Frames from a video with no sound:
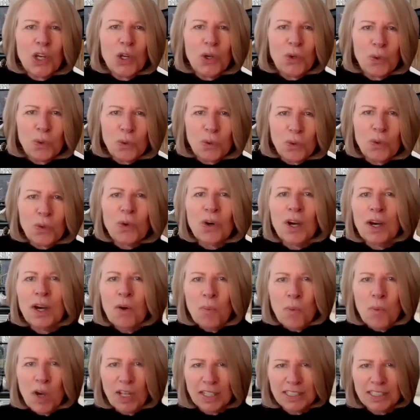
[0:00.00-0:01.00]
who
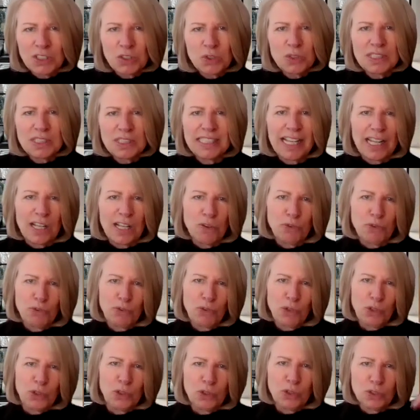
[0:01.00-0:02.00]
wants to sell
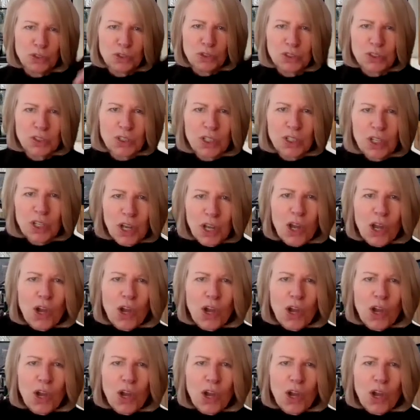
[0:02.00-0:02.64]
first,